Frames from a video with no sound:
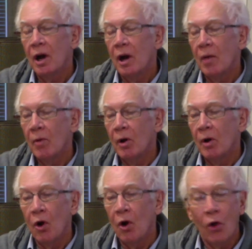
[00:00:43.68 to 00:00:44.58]

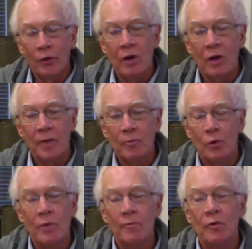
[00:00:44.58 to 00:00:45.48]
all the time,
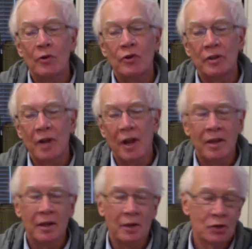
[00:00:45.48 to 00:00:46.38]
24 hours a
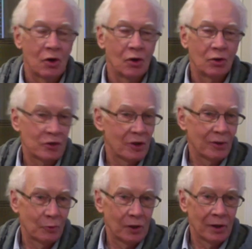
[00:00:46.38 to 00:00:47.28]
day, then it's called
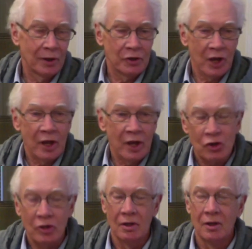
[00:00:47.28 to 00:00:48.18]

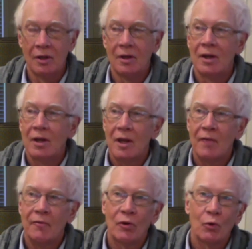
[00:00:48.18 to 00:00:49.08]
self-realization.
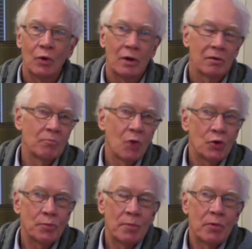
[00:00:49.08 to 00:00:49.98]
If you're aware,
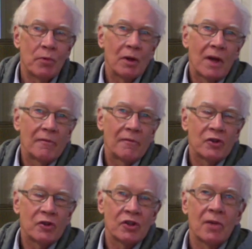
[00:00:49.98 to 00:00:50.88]
most people have
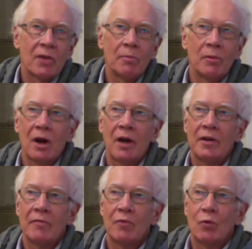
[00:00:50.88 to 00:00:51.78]
some
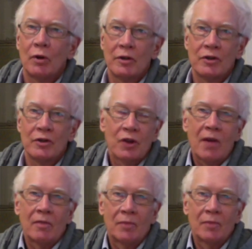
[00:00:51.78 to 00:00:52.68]
kind of awareness. You
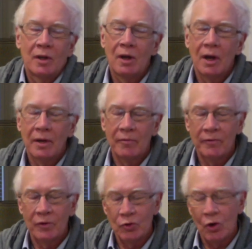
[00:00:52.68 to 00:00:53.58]
can't be alive
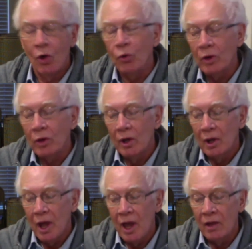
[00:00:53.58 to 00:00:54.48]
if you don't.
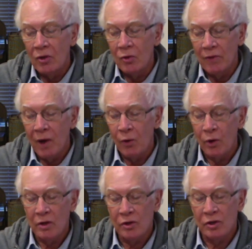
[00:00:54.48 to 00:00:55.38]
And to
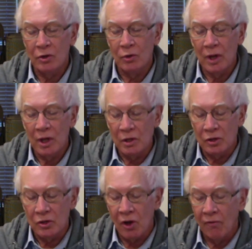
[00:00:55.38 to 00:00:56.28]
various
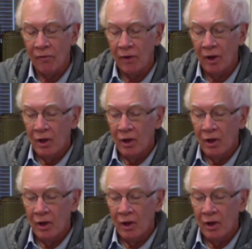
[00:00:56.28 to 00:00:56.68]
degrees of